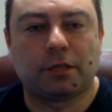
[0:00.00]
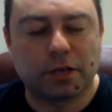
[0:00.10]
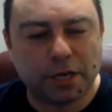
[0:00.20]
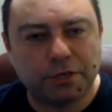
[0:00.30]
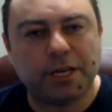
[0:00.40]

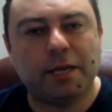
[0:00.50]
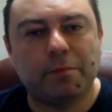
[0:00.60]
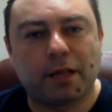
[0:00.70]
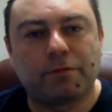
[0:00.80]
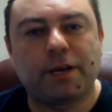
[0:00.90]
Look at your
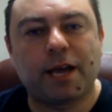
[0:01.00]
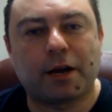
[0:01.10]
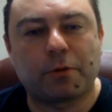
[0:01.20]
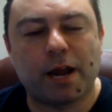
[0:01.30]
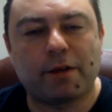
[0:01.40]
email. If you got
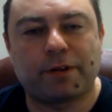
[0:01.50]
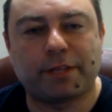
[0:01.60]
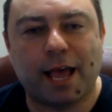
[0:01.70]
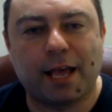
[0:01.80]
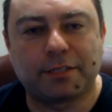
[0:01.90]
a grant for
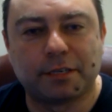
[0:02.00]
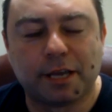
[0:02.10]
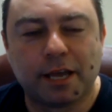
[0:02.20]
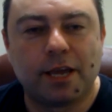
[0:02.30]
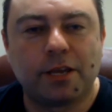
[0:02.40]
1,000,
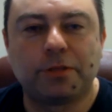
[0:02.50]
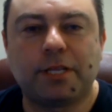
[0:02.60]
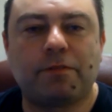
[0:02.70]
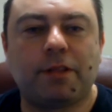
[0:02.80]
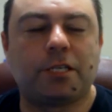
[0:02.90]
you're
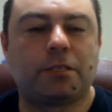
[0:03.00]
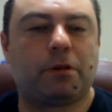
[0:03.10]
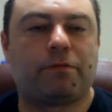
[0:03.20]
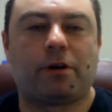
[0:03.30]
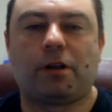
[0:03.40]
definitely
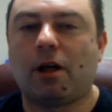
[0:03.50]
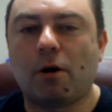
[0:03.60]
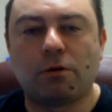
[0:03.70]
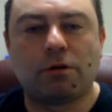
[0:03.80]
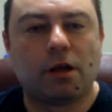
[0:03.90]
eligible for a
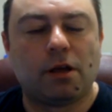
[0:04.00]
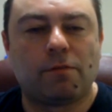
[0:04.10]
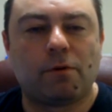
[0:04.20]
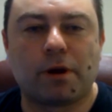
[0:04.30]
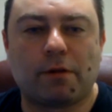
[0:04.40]
loan
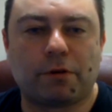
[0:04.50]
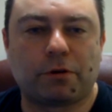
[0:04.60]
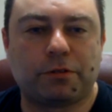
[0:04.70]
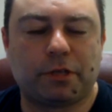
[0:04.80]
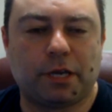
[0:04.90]
for whatever
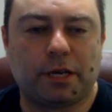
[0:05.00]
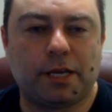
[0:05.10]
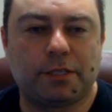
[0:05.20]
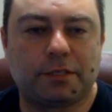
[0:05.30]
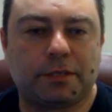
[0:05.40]
it
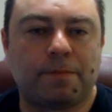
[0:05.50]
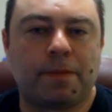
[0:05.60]
is.